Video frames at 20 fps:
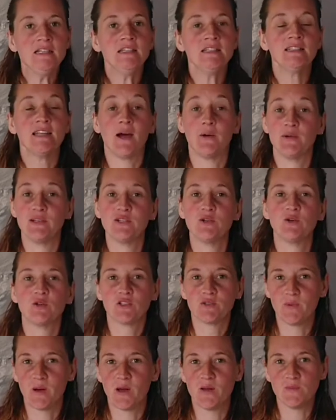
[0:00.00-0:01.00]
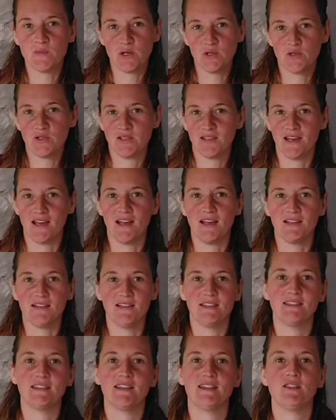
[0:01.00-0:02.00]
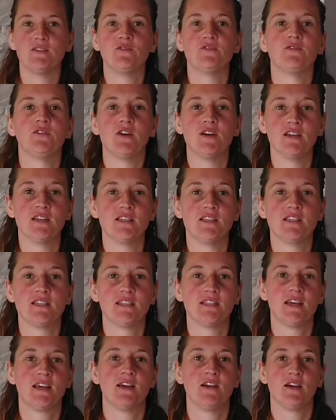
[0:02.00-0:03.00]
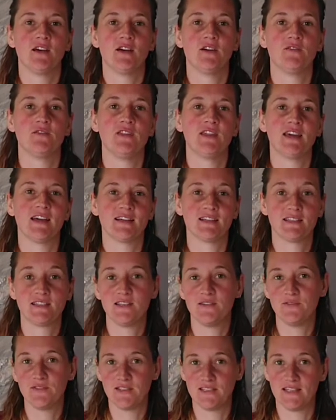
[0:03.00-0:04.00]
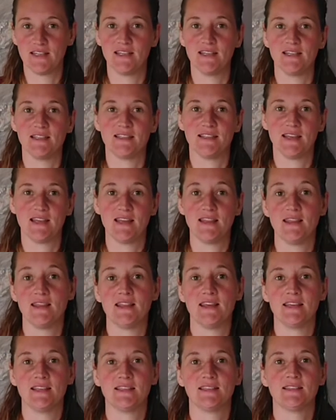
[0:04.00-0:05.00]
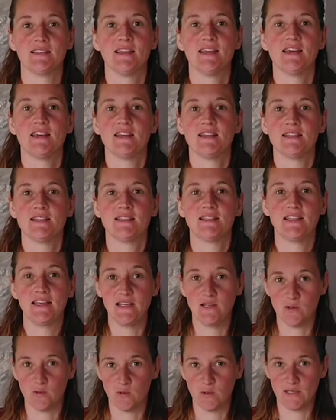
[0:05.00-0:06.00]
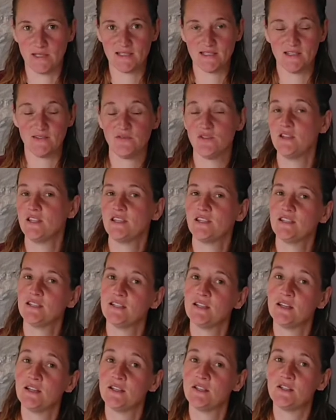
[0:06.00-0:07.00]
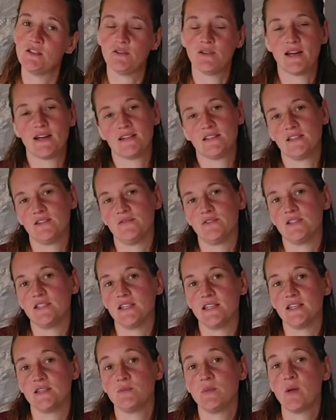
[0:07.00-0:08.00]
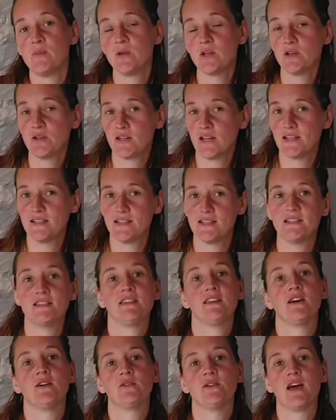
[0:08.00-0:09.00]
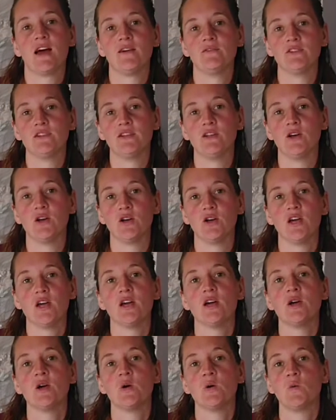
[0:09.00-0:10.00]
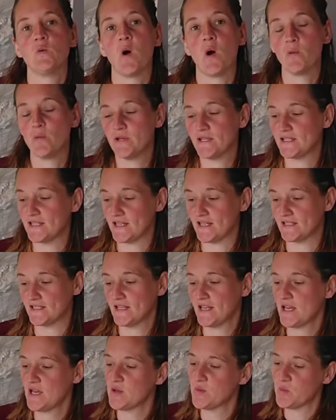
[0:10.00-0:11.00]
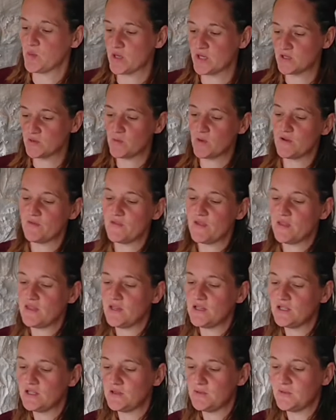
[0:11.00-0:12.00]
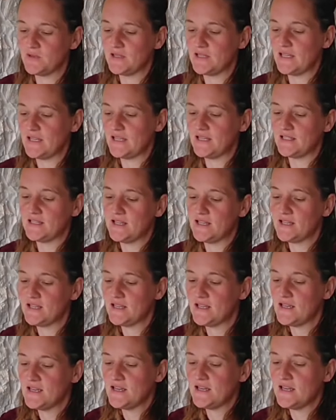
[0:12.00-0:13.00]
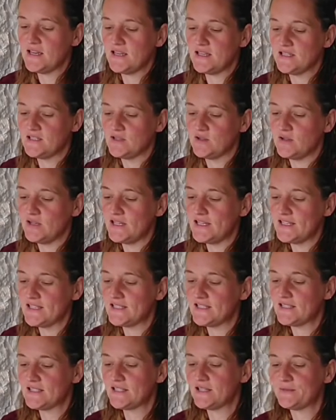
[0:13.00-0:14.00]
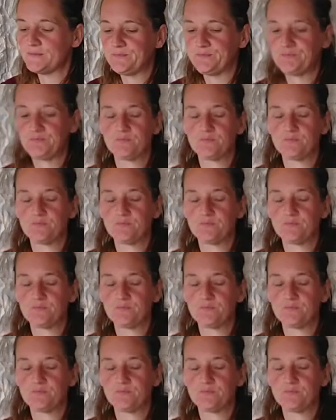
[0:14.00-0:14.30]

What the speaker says: Now we talked about Emotion Island in the first of the activities in this sequence. If you didn't do that activity, it's maybe a good idea to go and have a look what we did, because one of the things you will need is your list